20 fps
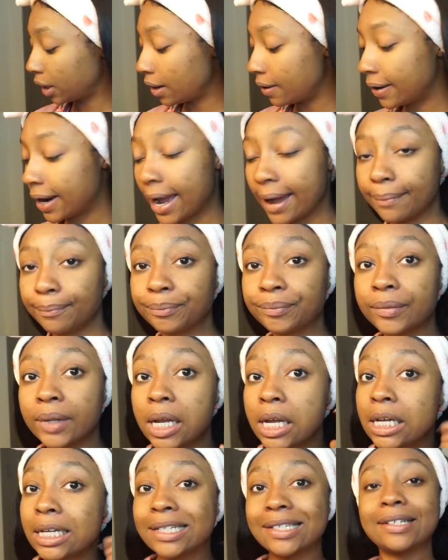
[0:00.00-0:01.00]
Okay,
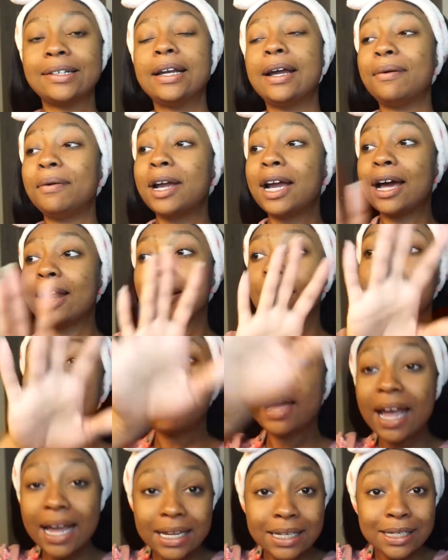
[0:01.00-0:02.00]
so now we got our
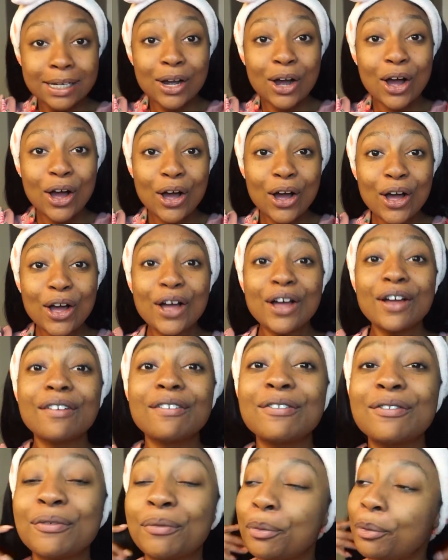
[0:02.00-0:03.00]
mask
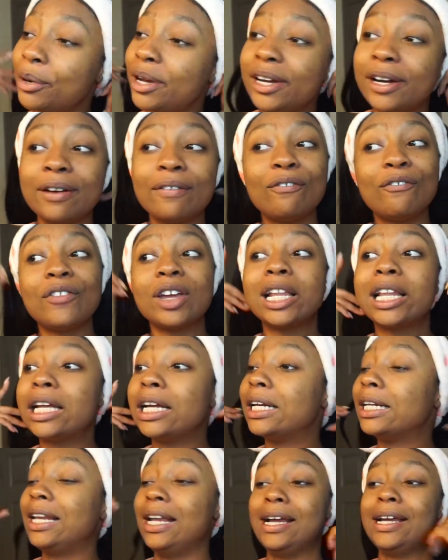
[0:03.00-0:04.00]
off. We are
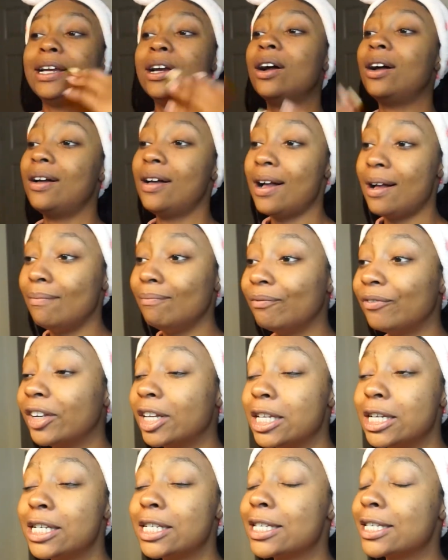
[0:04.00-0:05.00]
feeling like, y'all, I'm
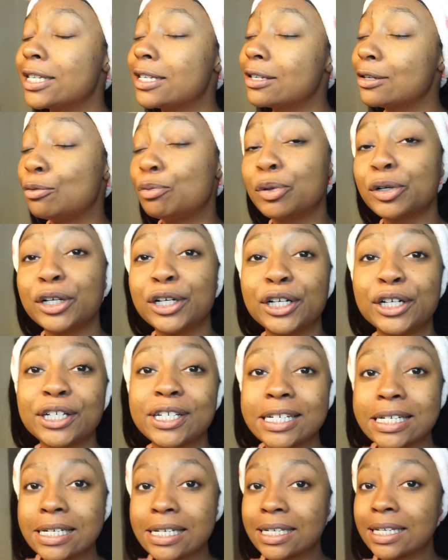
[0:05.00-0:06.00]
feeling super
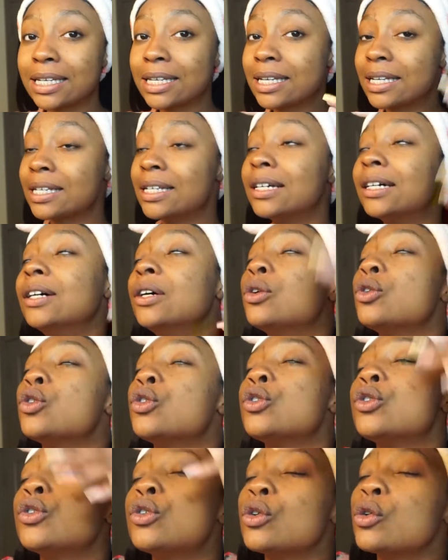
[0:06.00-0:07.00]
just,
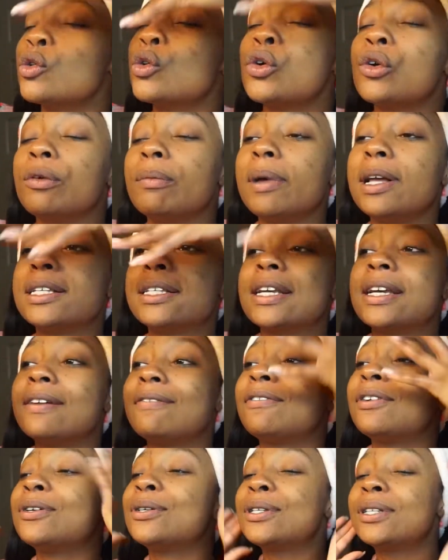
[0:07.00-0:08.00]
my
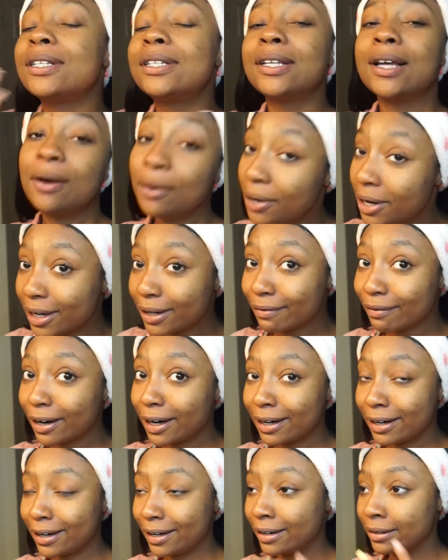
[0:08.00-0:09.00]
skin feels so good
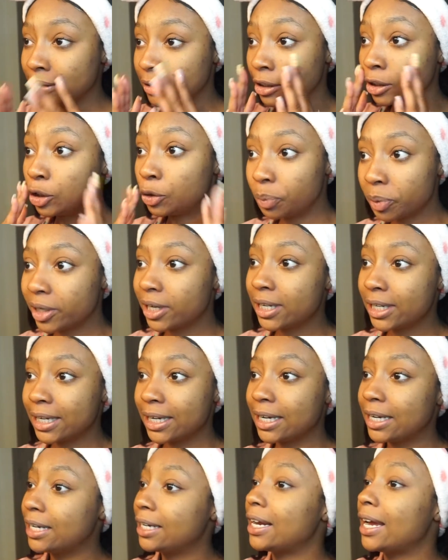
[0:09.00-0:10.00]
right now, super clean,
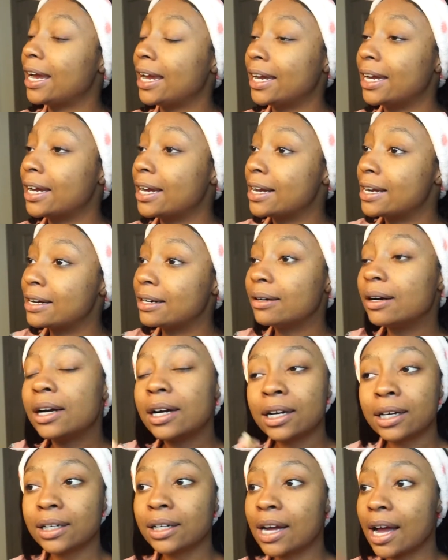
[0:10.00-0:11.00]
and
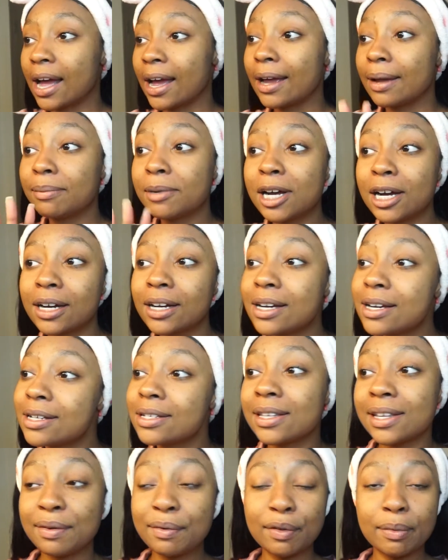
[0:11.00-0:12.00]
I'm not gonna
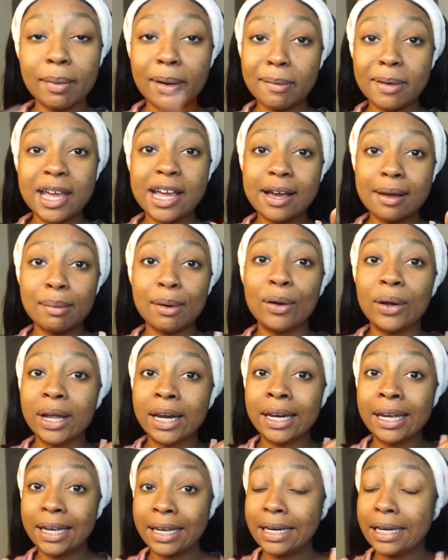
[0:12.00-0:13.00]
sleep with my makeup on
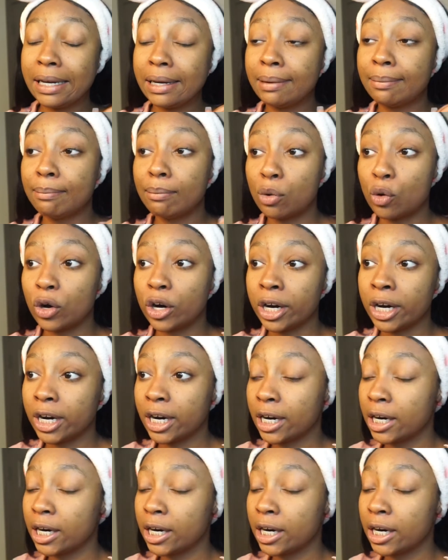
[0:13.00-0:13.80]
anymore.